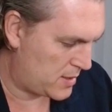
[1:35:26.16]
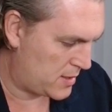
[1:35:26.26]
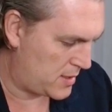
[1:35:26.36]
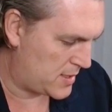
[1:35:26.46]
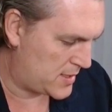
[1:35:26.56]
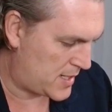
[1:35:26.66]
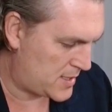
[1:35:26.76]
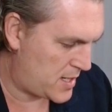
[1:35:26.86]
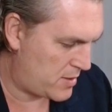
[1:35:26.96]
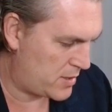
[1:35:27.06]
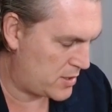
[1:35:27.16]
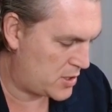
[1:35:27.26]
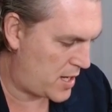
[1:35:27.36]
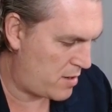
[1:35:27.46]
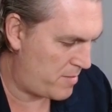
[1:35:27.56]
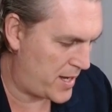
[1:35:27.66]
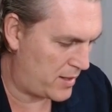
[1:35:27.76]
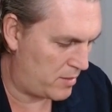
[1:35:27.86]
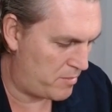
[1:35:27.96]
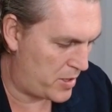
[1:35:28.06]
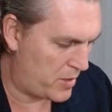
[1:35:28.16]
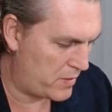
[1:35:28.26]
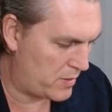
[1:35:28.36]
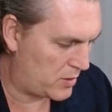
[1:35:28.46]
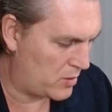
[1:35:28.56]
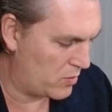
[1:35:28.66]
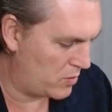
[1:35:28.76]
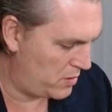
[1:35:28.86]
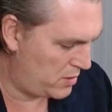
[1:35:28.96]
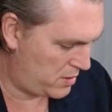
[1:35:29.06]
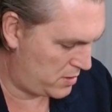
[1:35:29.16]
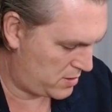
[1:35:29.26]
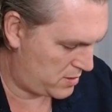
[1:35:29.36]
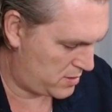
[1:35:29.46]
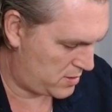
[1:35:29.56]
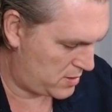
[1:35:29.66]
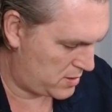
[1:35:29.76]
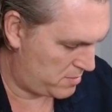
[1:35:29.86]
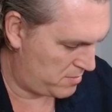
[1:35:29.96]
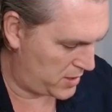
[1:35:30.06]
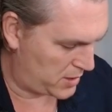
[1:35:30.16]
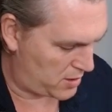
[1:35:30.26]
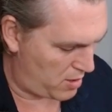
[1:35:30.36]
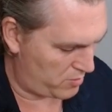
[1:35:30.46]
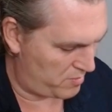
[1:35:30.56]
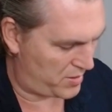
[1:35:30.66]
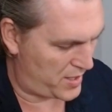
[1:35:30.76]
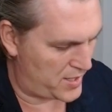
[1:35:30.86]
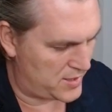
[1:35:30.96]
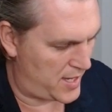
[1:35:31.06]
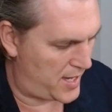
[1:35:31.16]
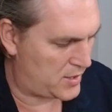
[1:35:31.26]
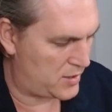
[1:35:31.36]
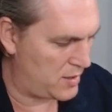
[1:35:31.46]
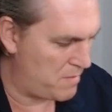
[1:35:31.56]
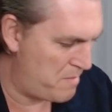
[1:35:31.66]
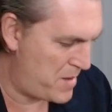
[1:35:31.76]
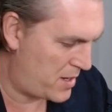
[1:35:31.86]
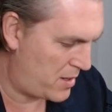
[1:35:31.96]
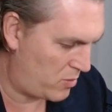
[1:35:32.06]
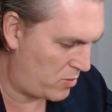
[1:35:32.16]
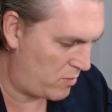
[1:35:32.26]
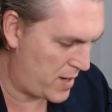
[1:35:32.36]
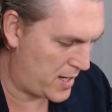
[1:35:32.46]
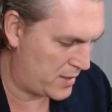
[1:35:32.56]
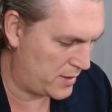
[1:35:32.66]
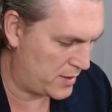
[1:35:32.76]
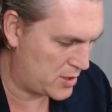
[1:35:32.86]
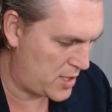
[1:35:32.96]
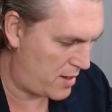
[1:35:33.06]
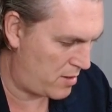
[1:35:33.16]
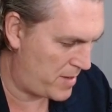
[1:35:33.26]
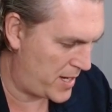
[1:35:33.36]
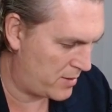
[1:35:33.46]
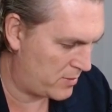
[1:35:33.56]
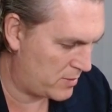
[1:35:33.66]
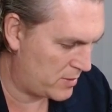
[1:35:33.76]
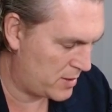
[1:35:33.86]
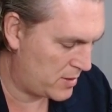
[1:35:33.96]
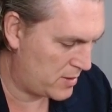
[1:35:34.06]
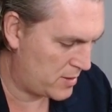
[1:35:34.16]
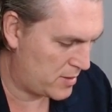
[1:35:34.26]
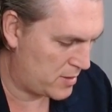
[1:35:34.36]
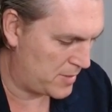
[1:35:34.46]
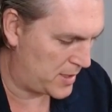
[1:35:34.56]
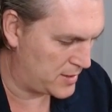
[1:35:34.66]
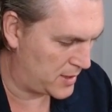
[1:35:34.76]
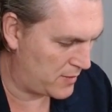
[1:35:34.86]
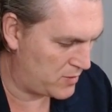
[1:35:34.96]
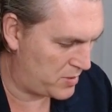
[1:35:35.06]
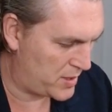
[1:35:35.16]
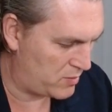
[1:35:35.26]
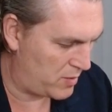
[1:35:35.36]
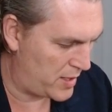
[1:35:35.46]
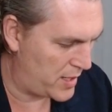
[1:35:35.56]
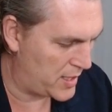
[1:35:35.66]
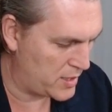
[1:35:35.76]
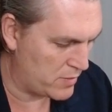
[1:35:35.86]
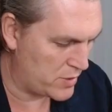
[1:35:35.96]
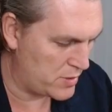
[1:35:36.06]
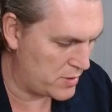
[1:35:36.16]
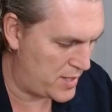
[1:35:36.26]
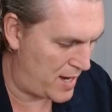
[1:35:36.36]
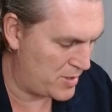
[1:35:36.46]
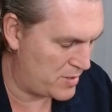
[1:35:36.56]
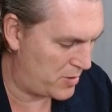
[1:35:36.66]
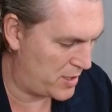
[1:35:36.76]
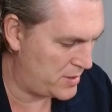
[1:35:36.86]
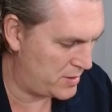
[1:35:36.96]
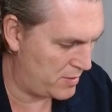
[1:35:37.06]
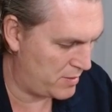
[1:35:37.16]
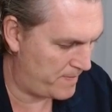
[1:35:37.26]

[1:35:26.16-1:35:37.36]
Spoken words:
The Assassinator and the Shadow Mail are both good, but the Golden Plate is actually better all round than the Shadow Mail because it gives +1 and you reduce damage by 2.